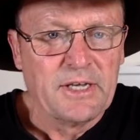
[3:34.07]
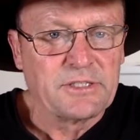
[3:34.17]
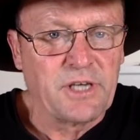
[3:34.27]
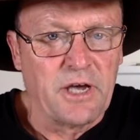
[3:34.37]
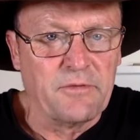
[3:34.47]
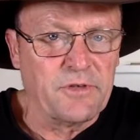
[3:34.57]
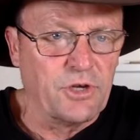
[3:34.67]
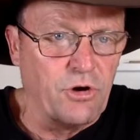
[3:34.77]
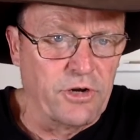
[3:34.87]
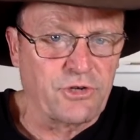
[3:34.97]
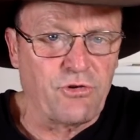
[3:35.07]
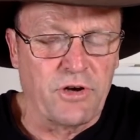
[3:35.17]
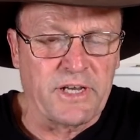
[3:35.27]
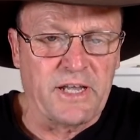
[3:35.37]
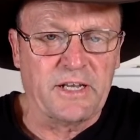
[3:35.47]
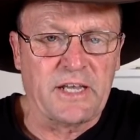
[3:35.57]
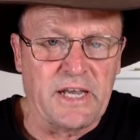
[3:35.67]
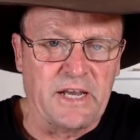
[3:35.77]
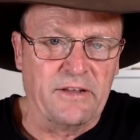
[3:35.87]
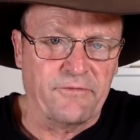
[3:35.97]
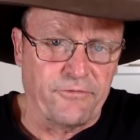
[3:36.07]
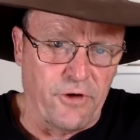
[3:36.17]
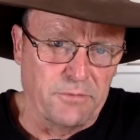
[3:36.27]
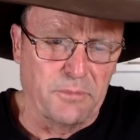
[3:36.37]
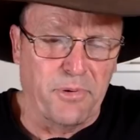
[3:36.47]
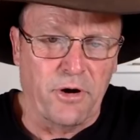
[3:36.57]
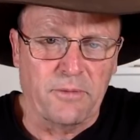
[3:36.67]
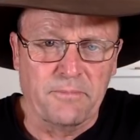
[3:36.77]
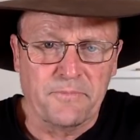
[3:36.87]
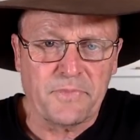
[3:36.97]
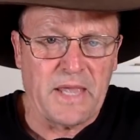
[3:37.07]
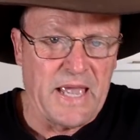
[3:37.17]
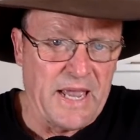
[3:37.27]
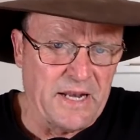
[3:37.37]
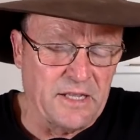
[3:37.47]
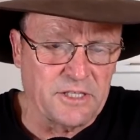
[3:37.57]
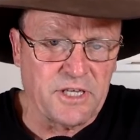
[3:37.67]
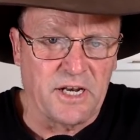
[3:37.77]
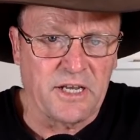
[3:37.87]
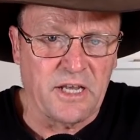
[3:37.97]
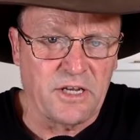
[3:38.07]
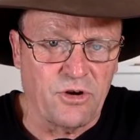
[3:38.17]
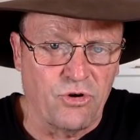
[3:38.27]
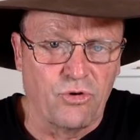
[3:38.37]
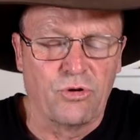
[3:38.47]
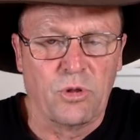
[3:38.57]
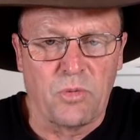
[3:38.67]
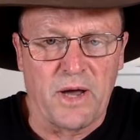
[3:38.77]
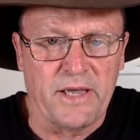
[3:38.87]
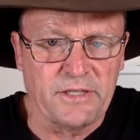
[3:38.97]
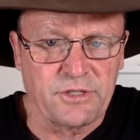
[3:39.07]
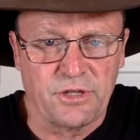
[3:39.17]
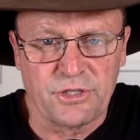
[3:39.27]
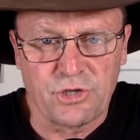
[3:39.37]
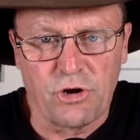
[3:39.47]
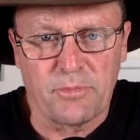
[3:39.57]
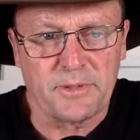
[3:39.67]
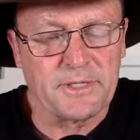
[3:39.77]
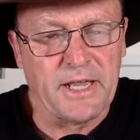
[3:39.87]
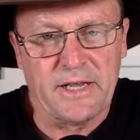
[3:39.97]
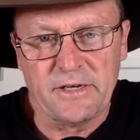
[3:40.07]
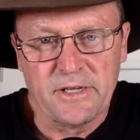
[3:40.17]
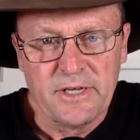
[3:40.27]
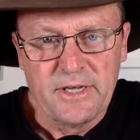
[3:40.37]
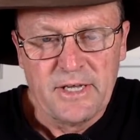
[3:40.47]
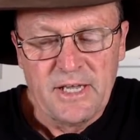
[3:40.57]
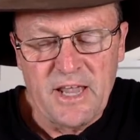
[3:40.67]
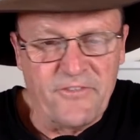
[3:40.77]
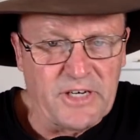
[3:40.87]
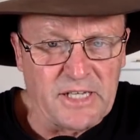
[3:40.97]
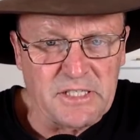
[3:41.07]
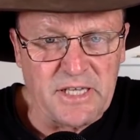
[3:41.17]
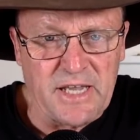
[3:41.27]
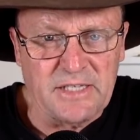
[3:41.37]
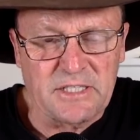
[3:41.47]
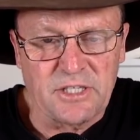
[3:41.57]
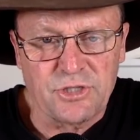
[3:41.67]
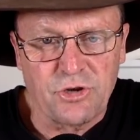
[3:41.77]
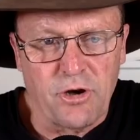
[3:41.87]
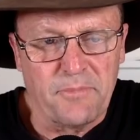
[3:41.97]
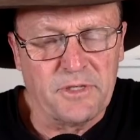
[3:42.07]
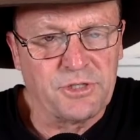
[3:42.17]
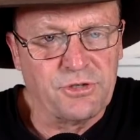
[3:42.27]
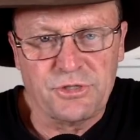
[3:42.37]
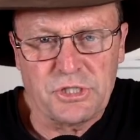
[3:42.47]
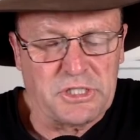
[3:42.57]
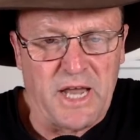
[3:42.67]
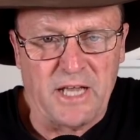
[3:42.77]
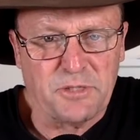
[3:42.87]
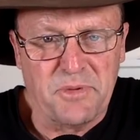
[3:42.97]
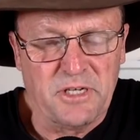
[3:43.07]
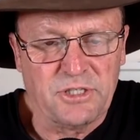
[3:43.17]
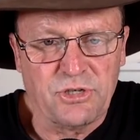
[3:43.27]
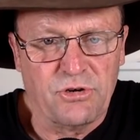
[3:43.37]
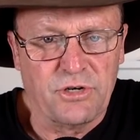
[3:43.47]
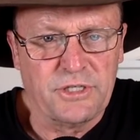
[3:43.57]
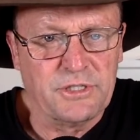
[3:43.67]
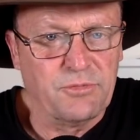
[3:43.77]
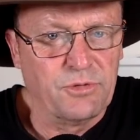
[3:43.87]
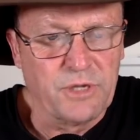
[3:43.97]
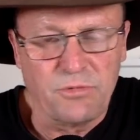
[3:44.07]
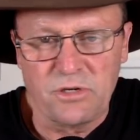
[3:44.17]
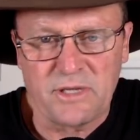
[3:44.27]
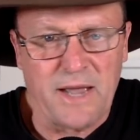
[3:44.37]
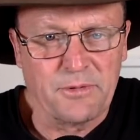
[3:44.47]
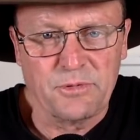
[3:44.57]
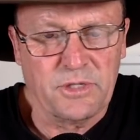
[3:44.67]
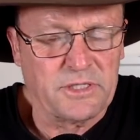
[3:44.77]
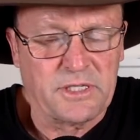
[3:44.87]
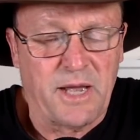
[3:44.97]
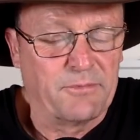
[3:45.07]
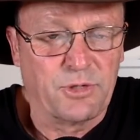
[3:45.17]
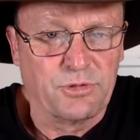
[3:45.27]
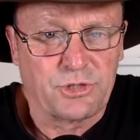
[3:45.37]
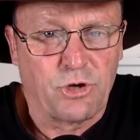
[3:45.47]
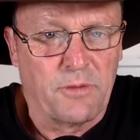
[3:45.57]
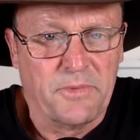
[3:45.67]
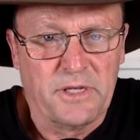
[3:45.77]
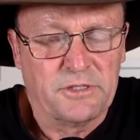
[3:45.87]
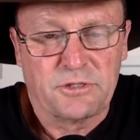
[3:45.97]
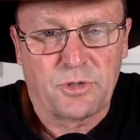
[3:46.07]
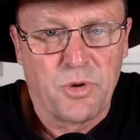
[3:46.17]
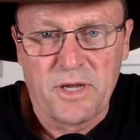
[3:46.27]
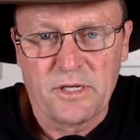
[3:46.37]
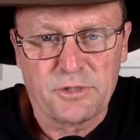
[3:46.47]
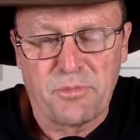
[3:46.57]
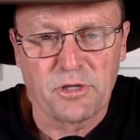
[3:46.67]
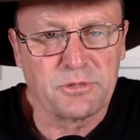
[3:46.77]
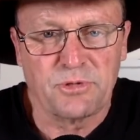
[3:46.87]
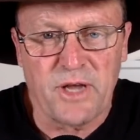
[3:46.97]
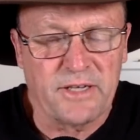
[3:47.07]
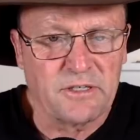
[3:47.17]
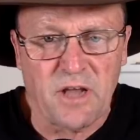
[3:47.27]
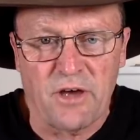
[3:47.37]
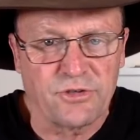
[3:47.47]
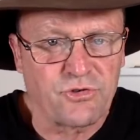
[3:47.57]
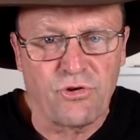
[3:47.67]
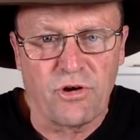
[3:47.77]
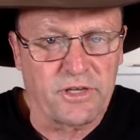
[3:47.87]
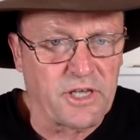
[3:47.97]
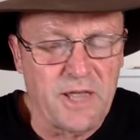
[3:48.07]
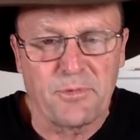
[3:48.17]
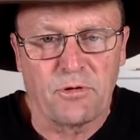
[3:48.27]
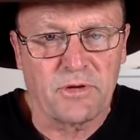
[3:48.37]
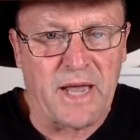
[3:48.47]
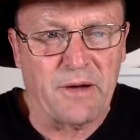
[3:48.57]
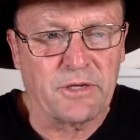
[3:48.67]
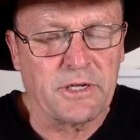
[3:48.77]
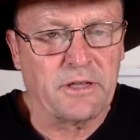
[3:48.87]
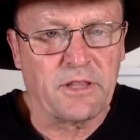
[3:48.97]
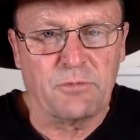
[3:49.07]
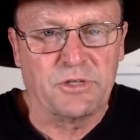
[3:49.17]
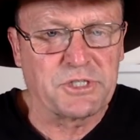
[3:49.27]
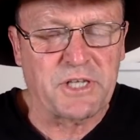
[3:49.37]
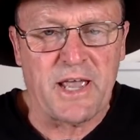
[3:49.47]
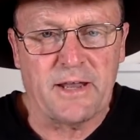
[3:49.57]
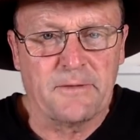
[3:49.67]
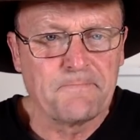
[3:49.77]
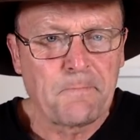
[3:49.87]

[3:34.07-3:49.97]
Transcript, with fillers: So you've got to try and get a gear from the bottom and it's going to get you all the way to the top. And if it doesn't get you to the top, as soon as you start spinning tires, well, you want to come to a, come to a stop as quickly as possible, and don't try keeping on going. You know, the thing with sand,